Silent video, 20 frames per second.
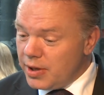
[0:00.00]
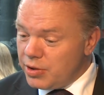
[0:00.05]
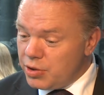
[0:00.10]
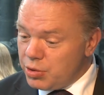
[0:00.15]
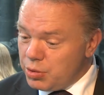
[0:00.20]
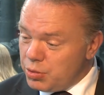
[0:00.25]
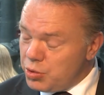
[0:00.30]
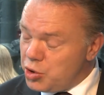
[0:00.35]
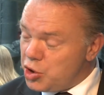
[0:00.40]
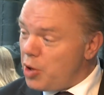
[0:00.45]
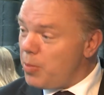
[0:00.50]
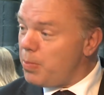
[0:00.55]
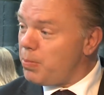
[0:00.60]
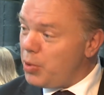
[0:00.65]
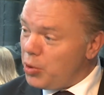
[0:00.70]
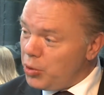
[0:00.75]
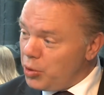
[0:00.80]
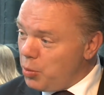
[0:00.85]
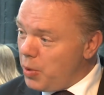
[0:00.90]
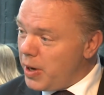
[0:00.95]
to
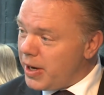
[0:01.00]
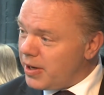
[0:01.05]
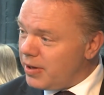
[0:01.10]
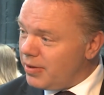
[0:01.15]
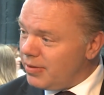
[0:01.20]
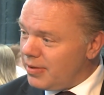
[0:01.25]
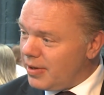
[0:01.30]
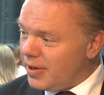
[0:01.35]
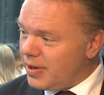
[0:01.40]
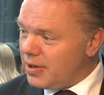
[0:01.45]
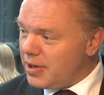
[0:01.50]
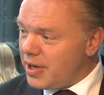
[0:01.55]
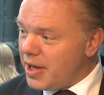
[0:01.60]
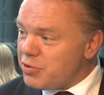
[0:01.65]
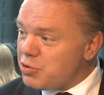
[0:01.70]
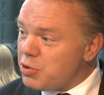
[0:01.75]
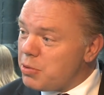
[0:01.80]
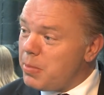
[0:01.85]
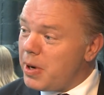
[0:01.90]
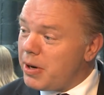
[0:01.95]
jump on the wagon, and the
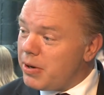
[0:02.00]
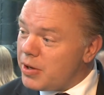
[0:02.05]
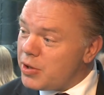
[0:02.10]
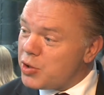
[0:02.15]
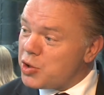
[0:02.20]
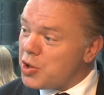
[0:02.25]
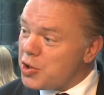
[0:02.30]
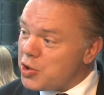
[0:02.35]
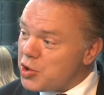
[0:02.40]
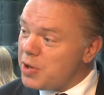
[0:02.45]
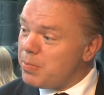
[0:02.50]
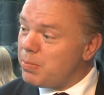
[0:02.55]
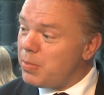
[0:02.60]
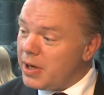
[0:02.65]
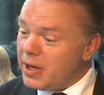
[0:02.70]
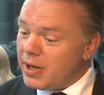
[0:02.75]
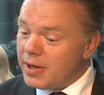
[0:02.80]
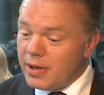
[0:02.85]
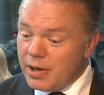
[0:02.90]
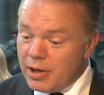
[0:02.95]
entry barriers are
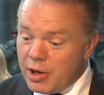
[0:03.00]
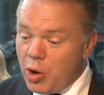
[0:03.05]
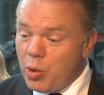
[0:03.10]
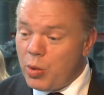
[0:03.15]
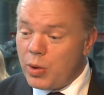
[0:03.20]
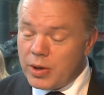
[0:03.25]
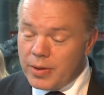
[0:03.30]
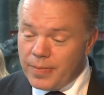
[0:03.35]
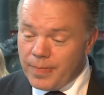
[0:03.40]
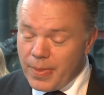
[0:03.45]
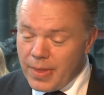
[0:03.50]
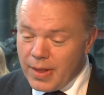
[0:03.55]
simply lower.